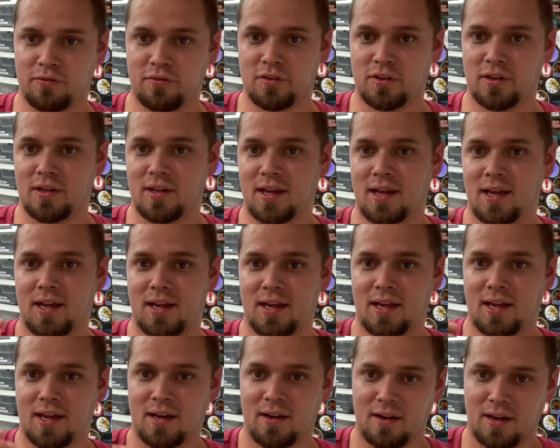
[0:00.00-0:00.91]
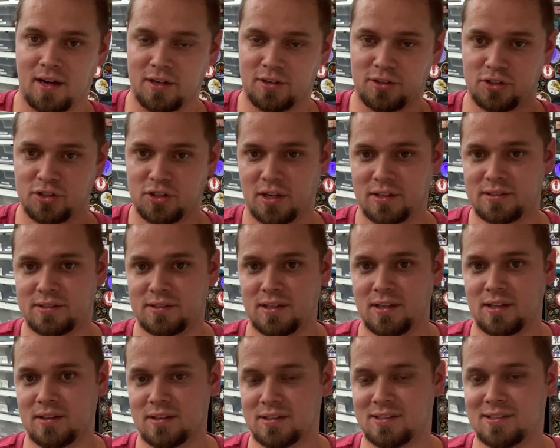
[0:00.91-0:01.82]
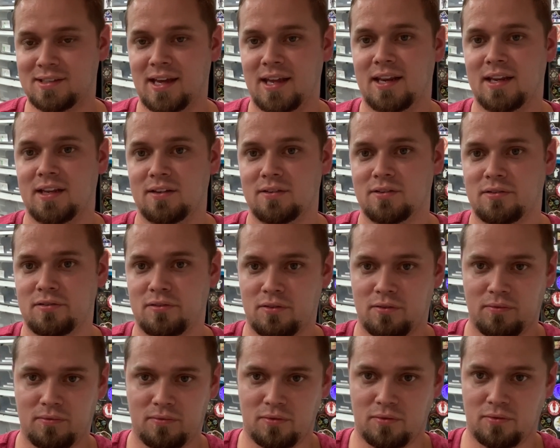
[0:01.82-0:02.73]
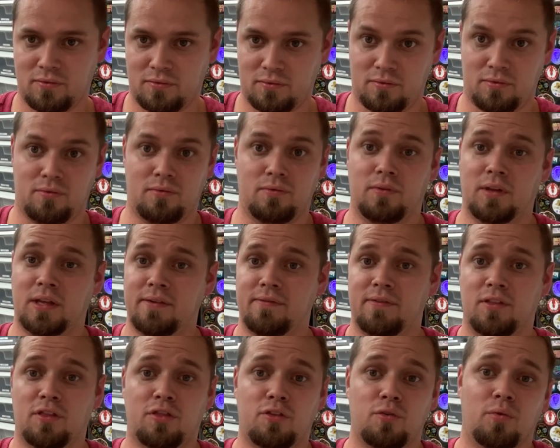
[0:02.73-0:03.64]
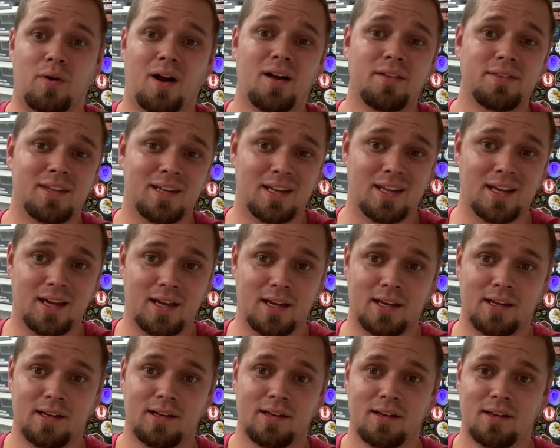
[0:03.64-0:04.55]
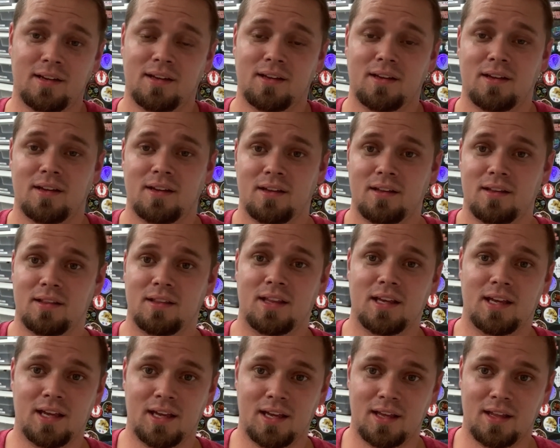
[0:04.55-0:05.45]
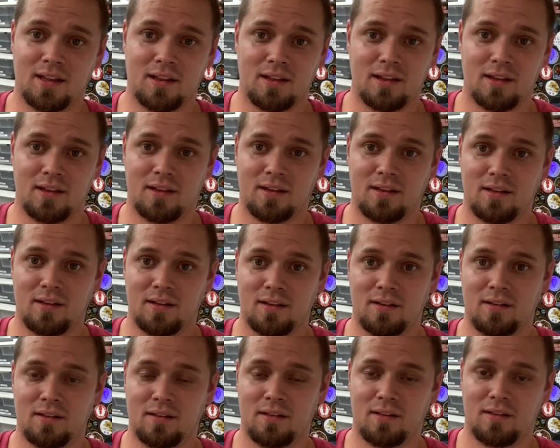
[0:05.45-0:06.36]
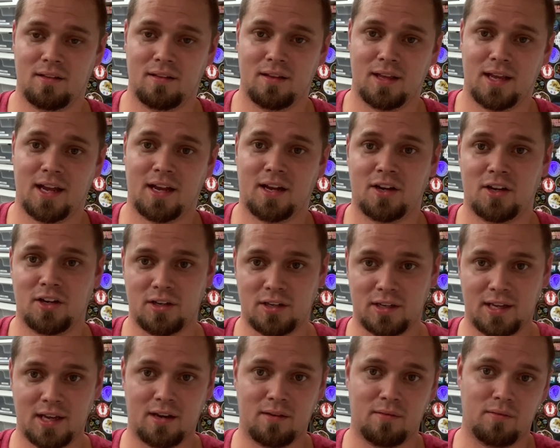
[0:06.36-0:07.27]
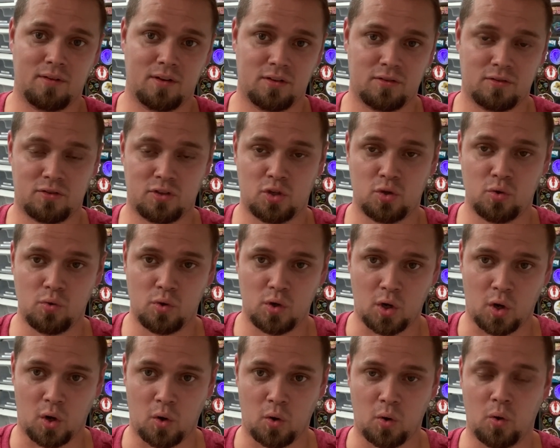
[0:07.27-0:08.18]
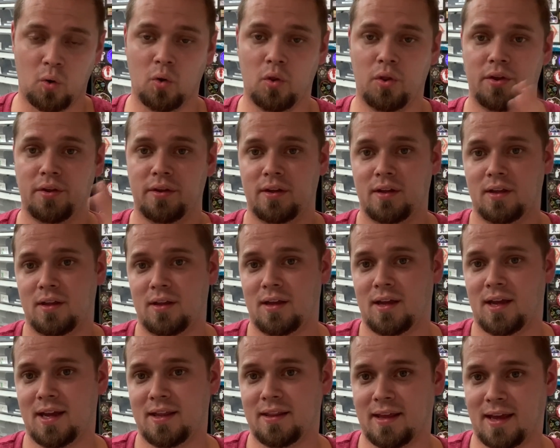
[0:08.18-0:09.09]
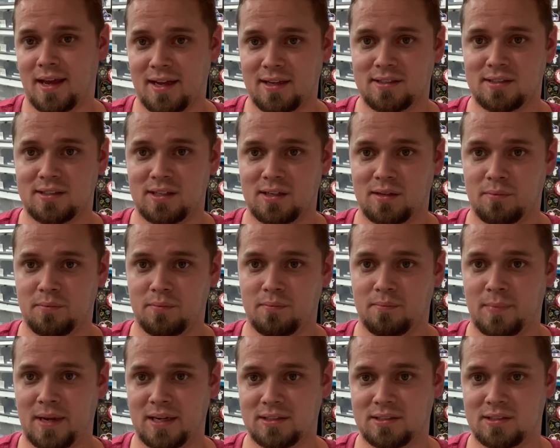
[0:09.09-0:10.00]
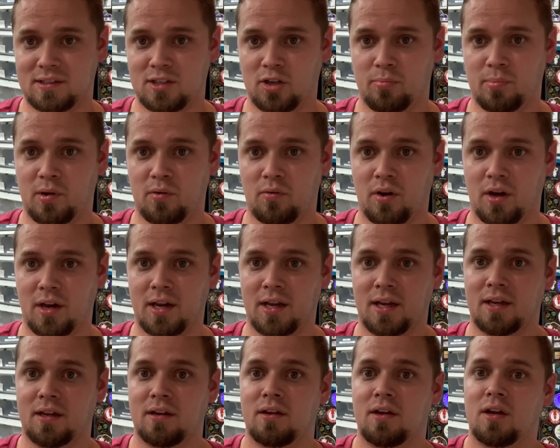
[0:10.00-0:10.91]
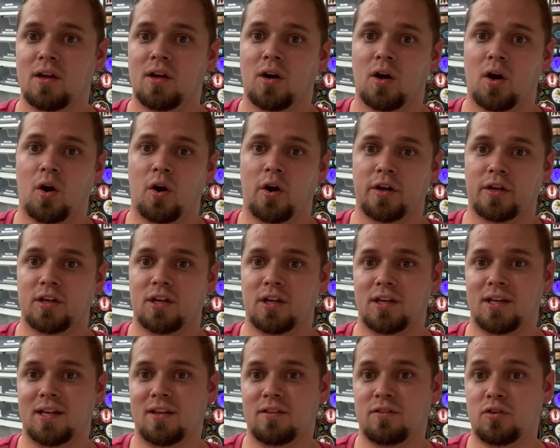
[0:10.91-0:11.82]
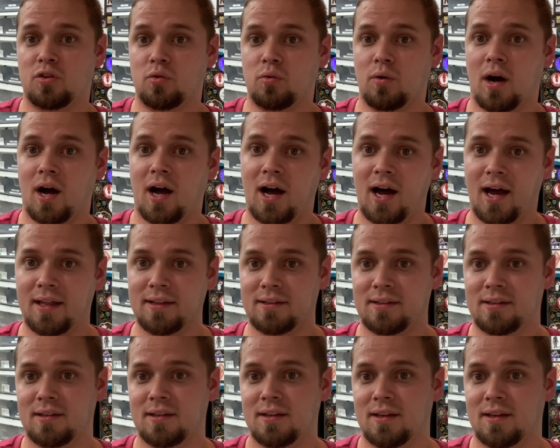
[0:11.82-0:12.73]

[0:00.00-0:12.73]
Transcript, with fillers: for the day and adjusting the settings even throughout the day, then it could get too cold and the AC might still be running, or it could get too hot